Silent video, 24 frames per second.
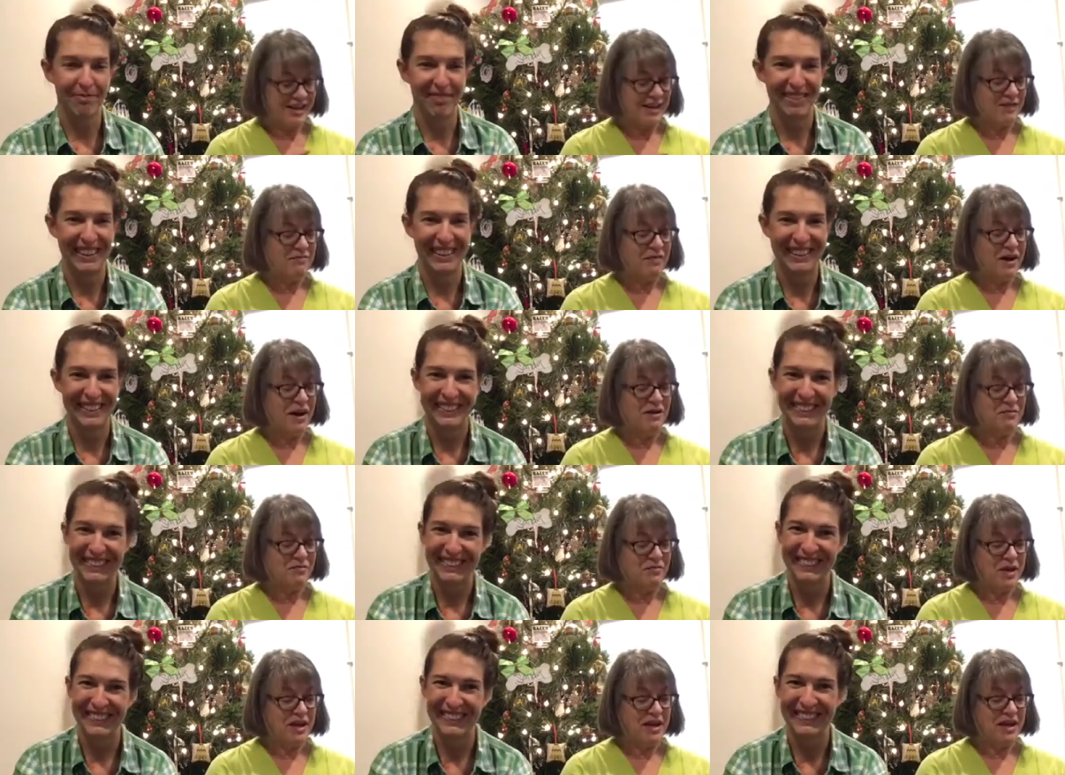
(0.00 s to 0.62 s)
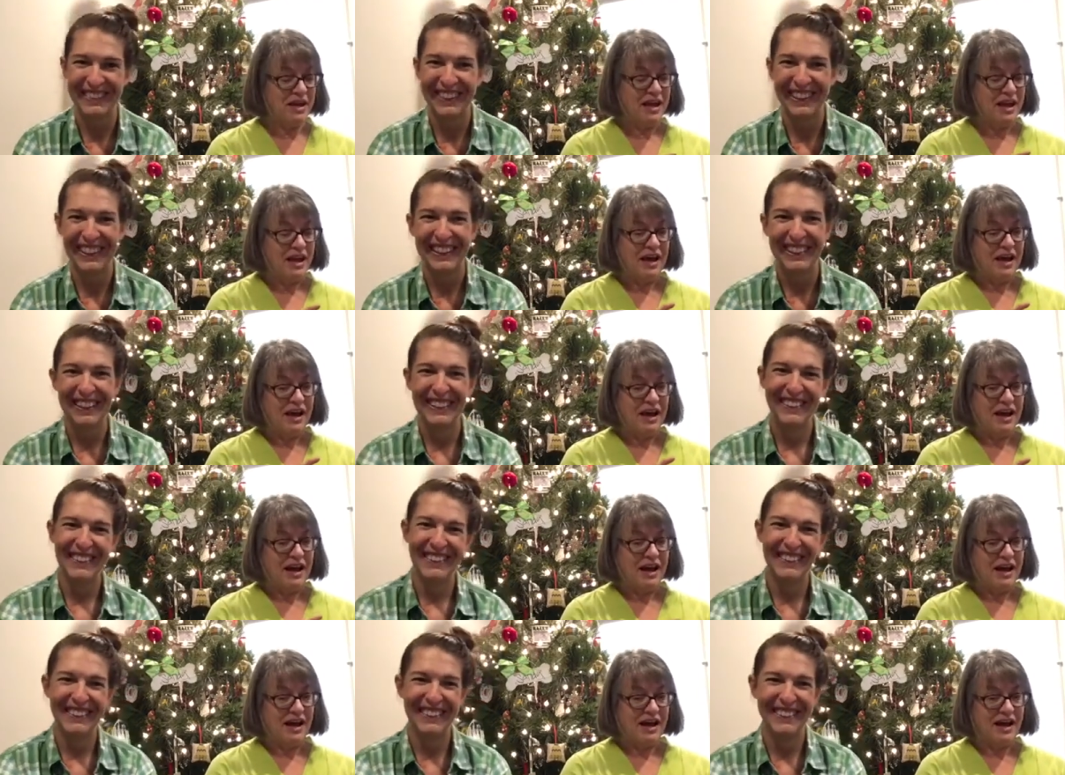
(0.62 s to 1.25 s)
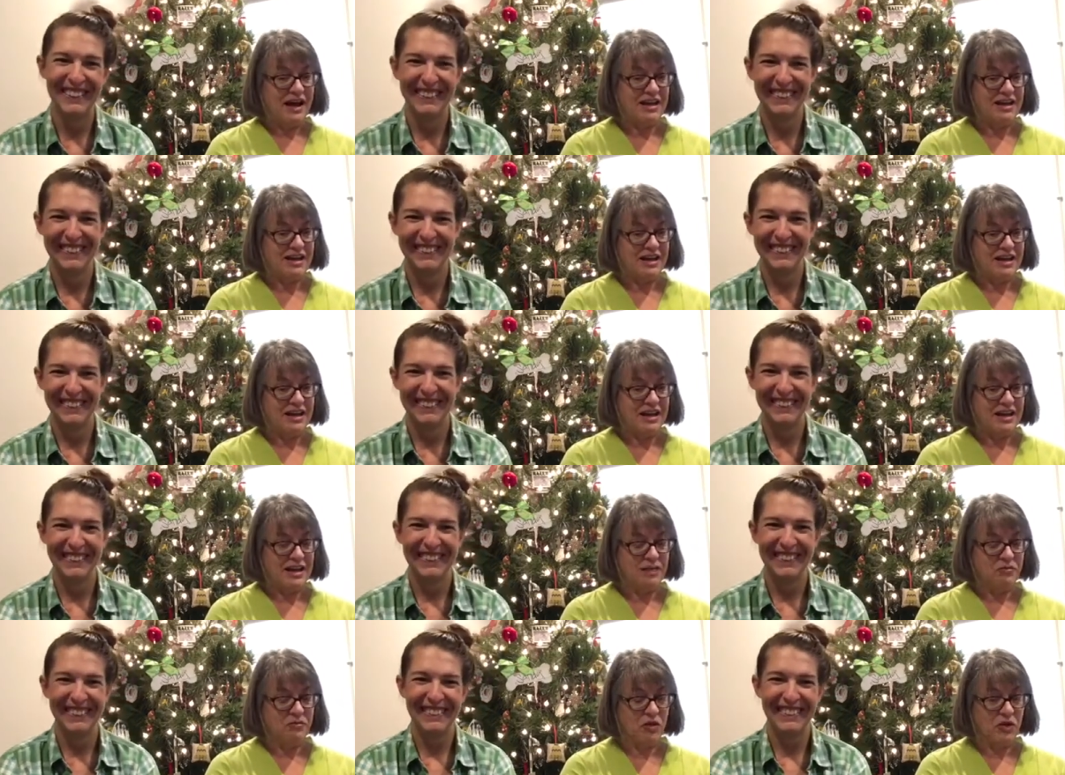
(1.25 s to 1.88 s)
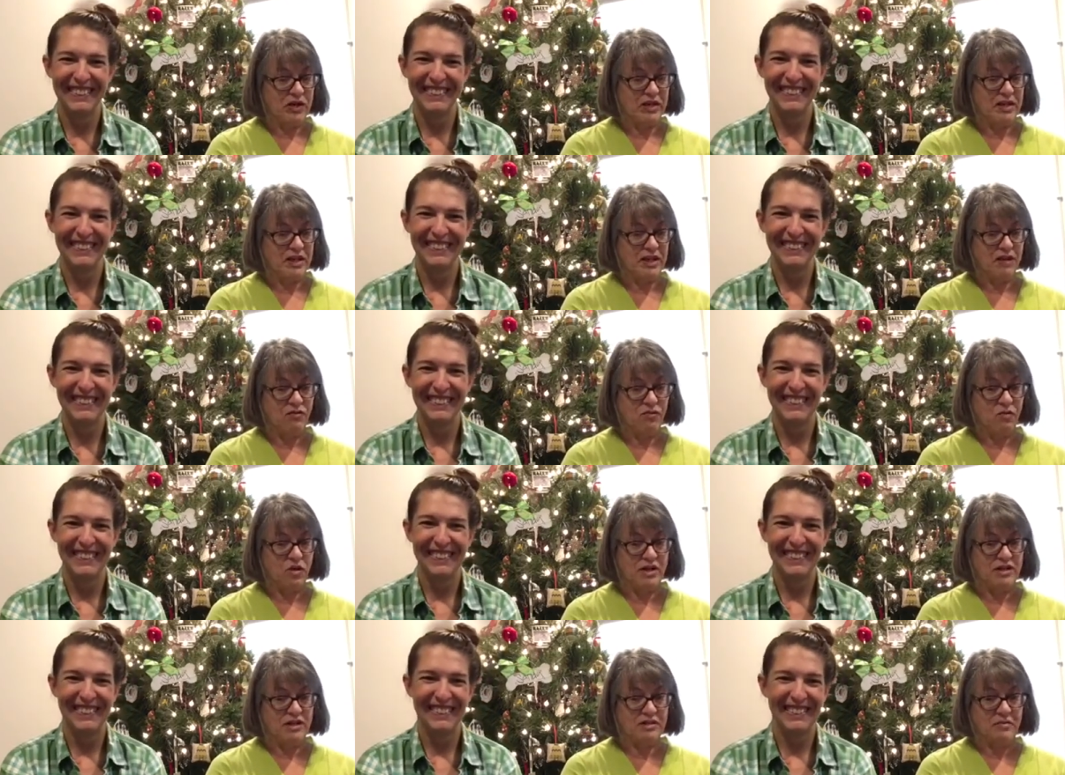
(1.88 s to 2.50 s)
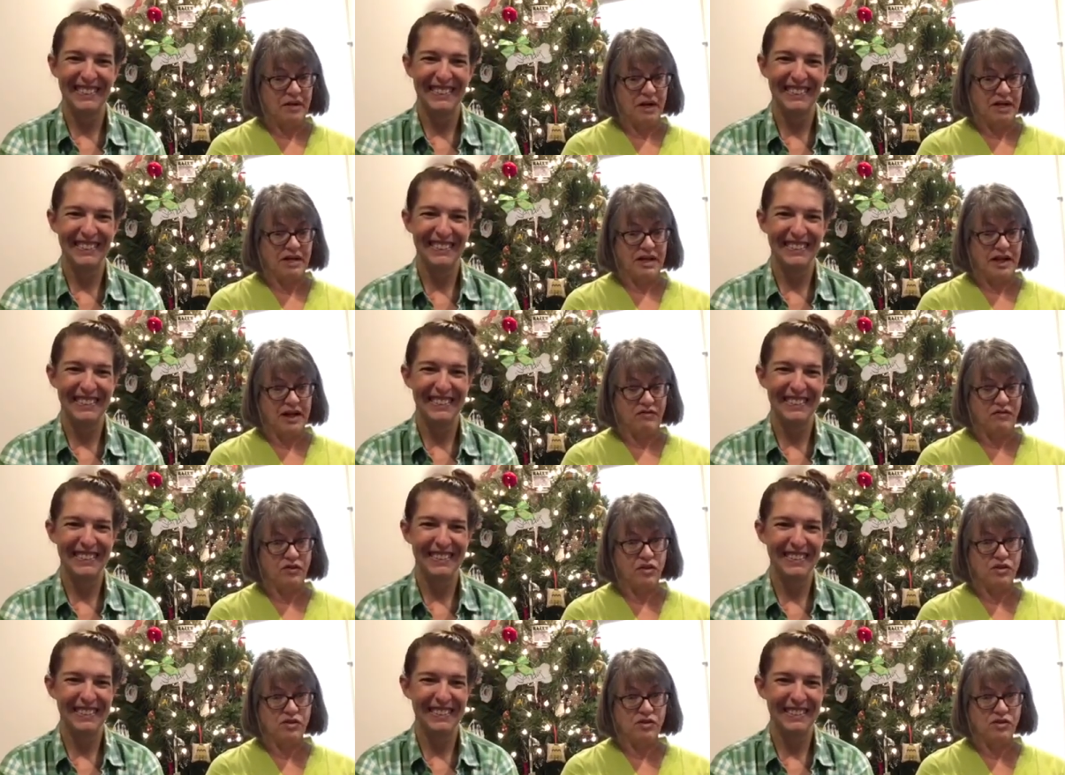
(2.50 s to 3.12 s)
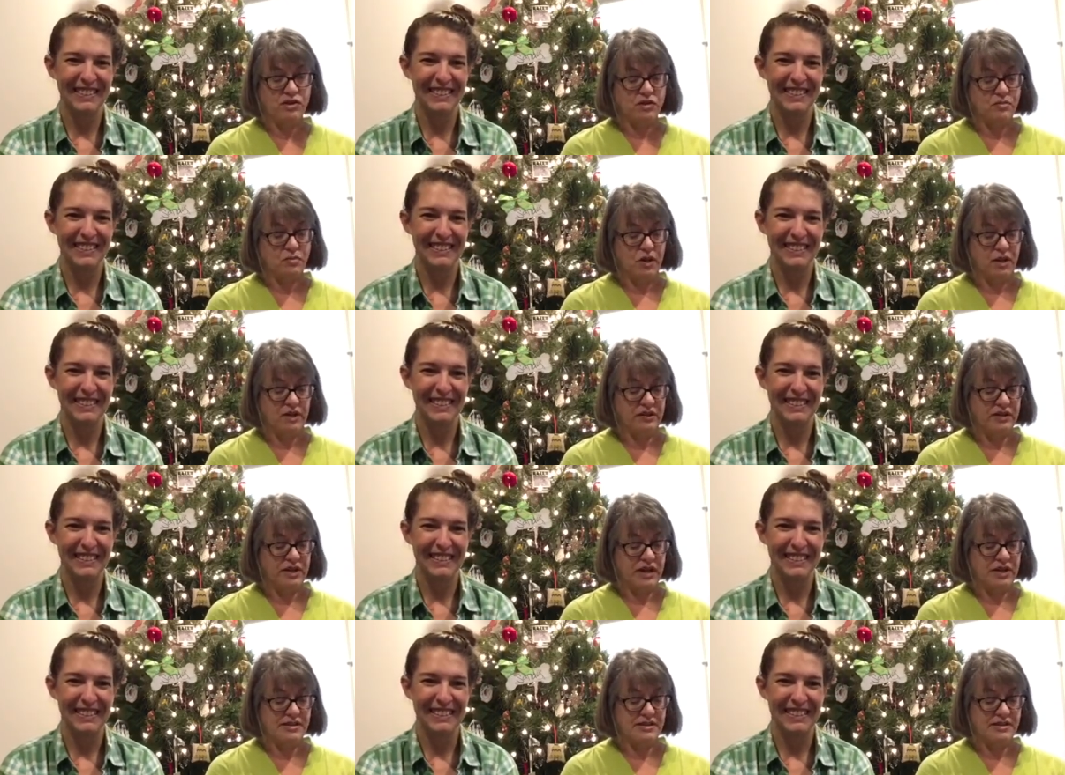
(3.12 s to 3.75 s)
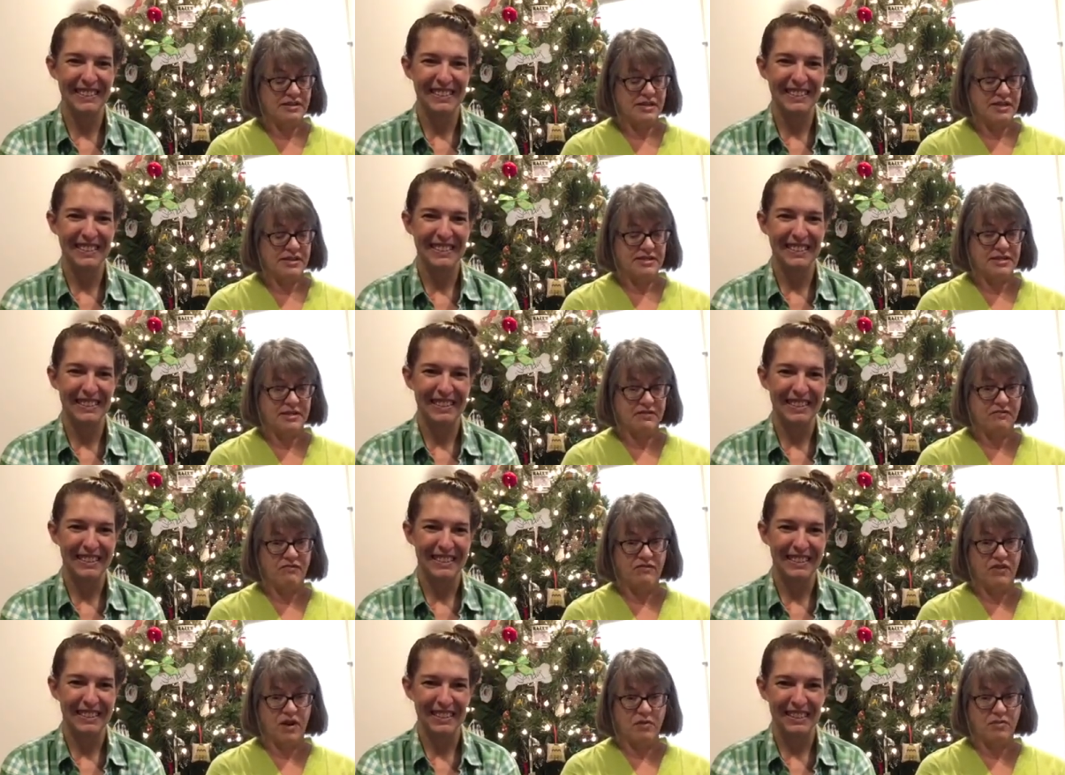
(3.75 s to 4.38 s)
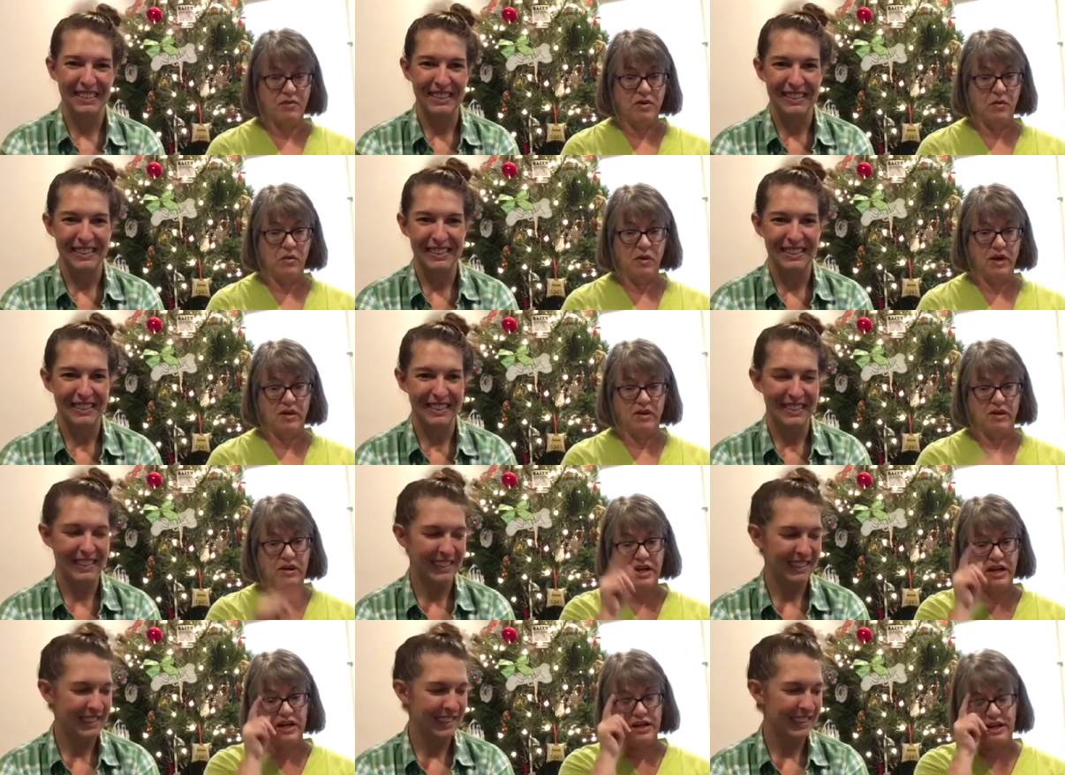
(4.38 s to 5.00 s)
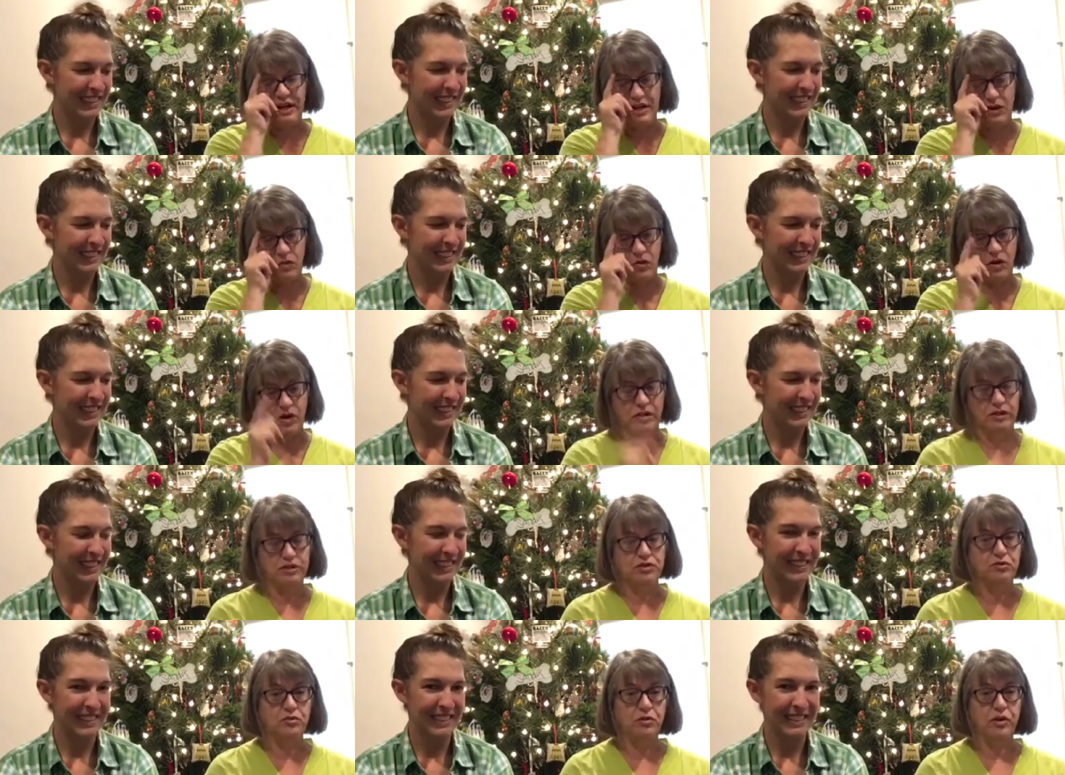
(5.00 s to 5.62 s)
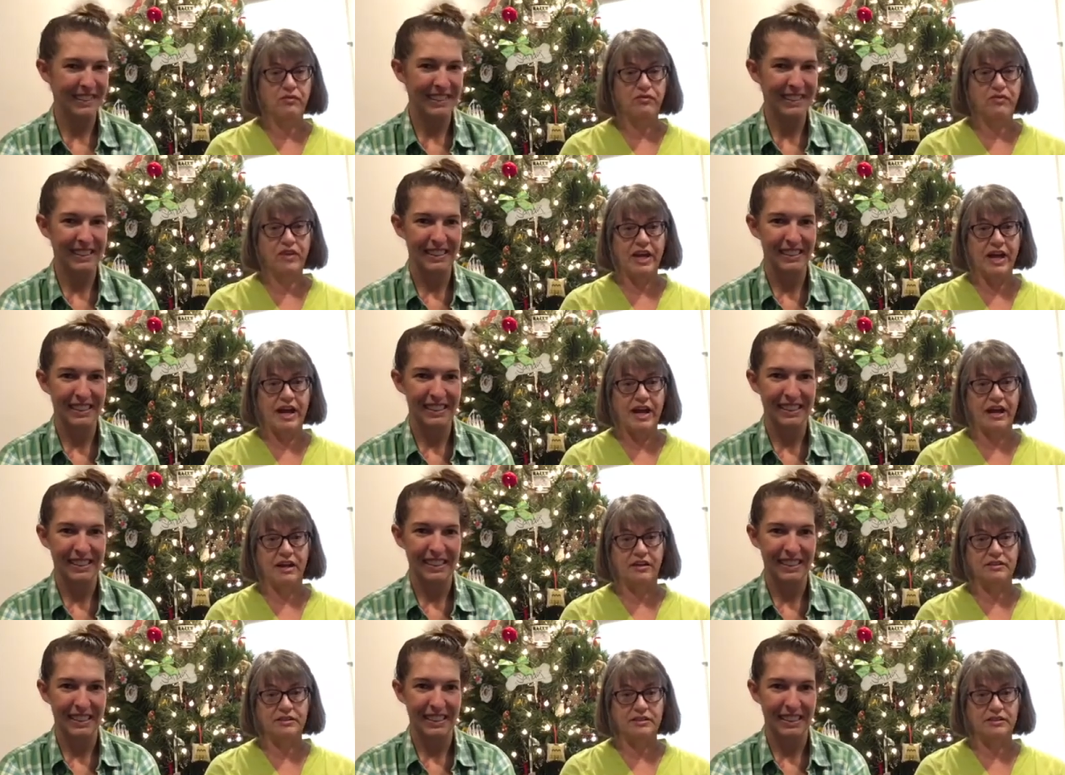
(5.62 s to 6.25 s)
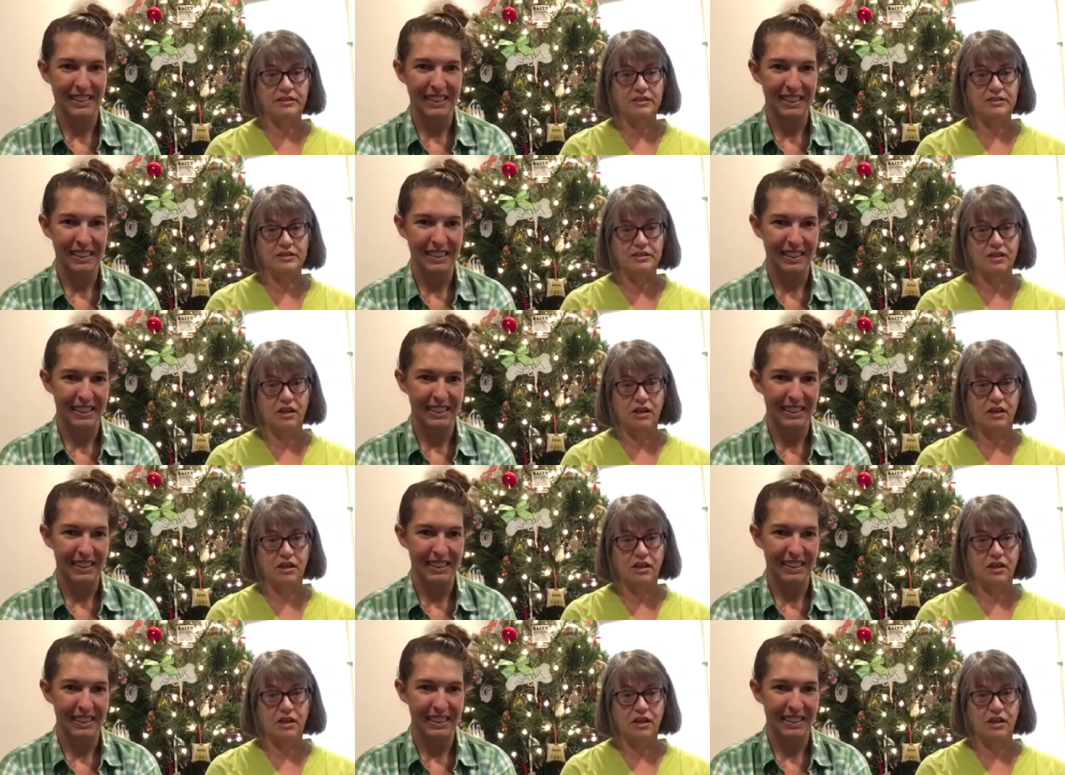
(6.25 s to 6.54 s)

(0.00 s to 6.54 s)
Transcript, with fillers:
Speaker 1: he might be. I am going to give one to my nephew whose birthday is in February and he works roofing houses,